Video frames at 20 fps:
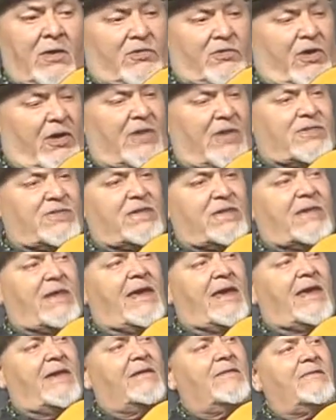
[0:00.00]
Just
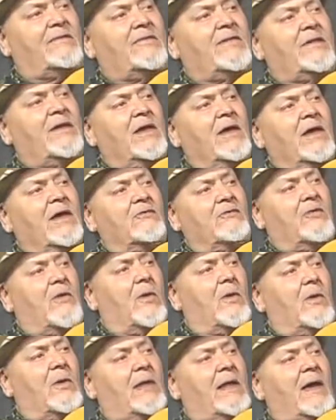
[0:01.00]
live
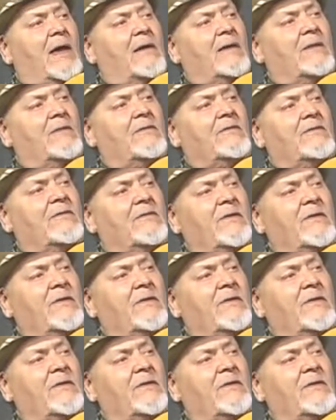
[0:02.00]
for love